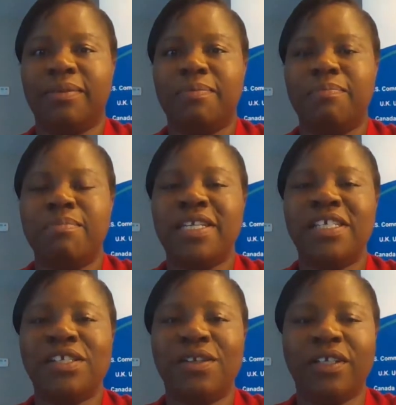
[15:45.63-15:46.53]
many
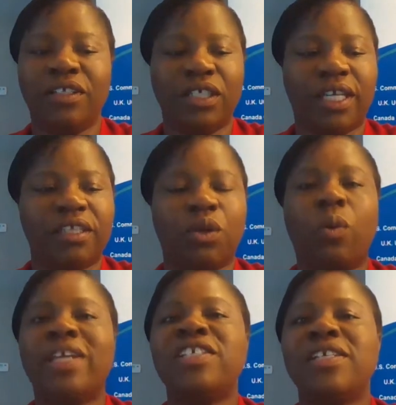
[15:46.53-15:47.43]
students look at the
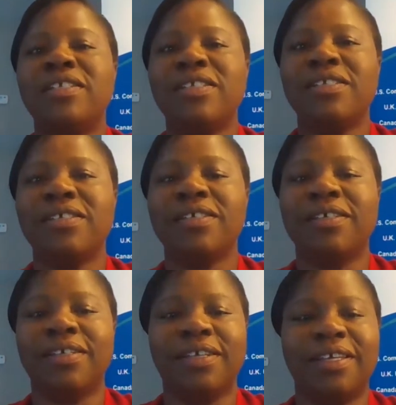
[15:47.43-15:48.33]
questions
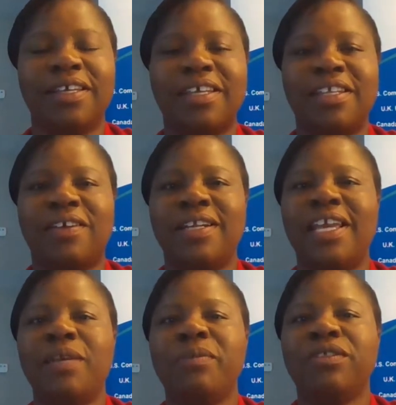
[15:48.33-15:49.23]
and they're
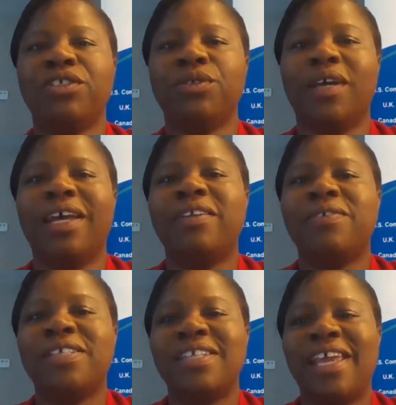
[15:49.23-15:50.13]
unable to
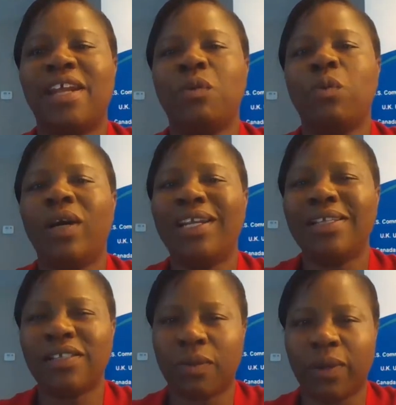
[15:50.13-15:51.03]
understand what
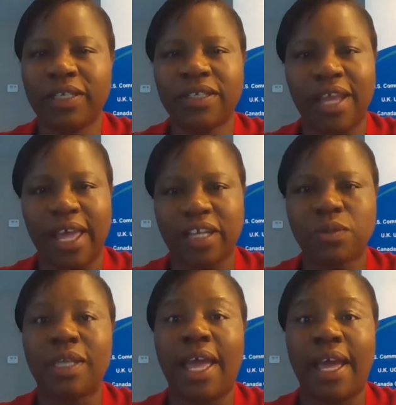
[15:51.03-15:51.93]
is the question
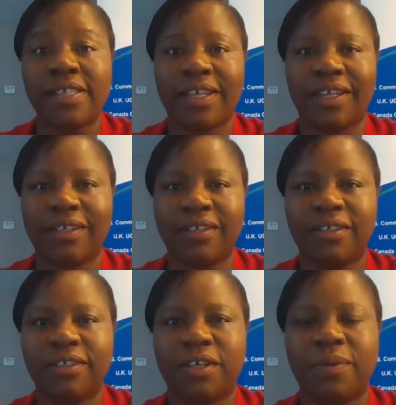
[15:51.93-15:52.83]
actually asking.
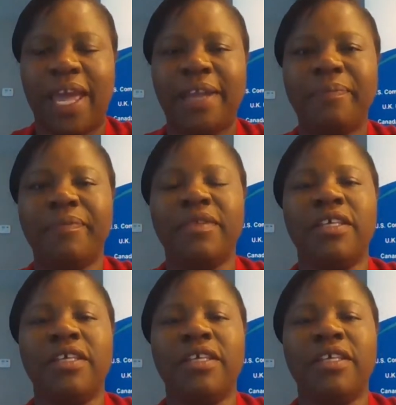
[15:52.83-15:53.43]
Okay.